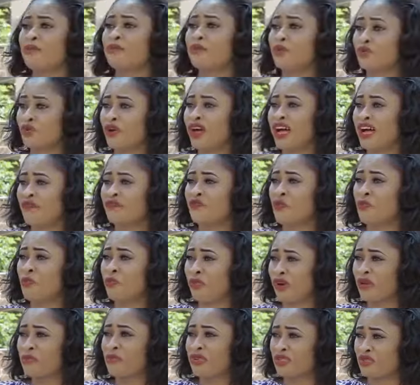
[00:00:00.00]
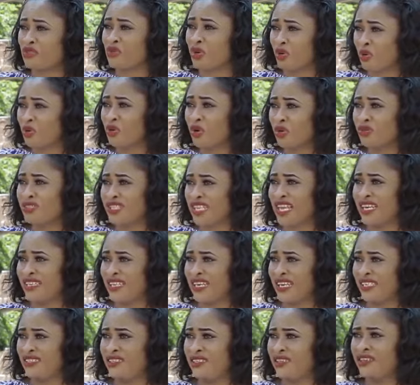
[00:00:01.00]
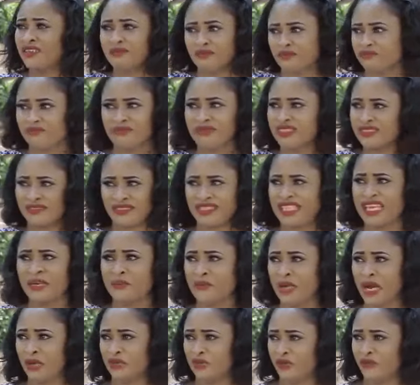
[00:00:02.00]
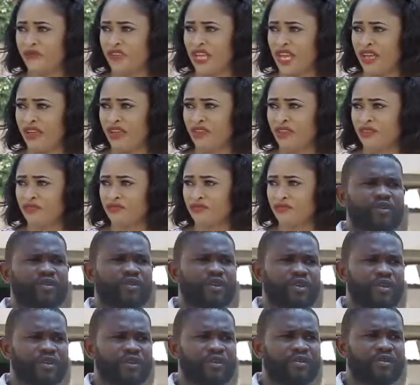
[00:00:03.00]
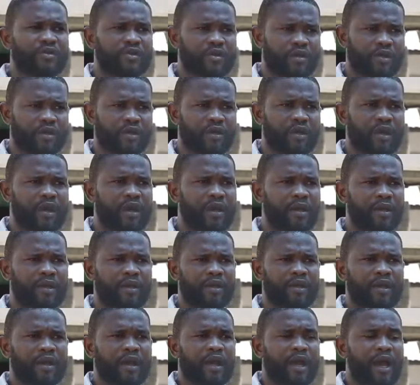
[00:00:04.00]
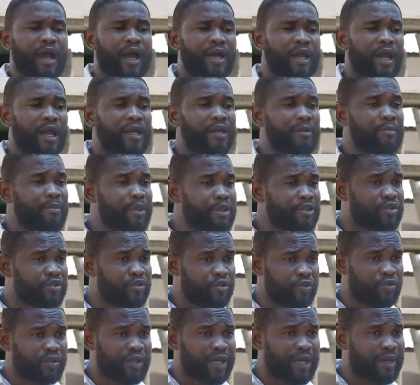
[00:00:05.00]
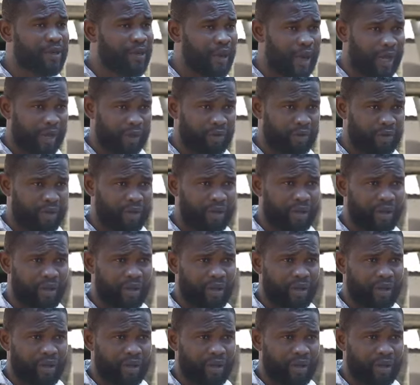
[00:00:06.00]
I will not have you bring me to your local standard. Take me out of here. It's okay. I didn't mean to get you angry.